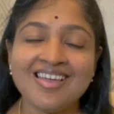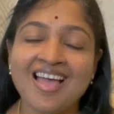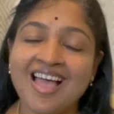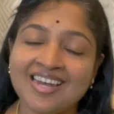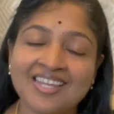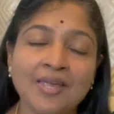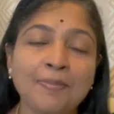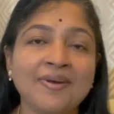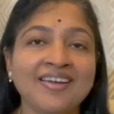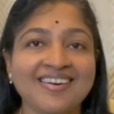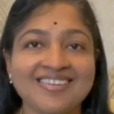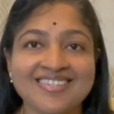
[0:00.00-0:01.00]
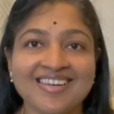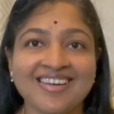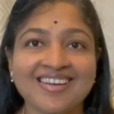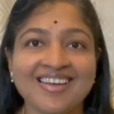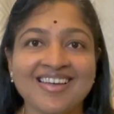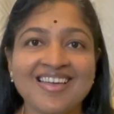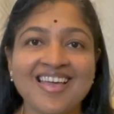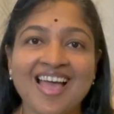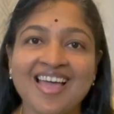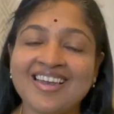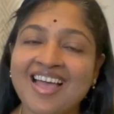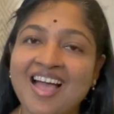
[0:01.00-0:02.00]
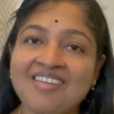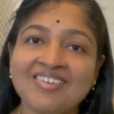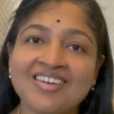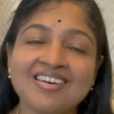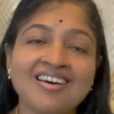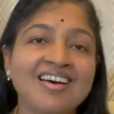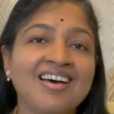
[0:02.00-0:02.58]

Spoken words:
and keep it in check, and have a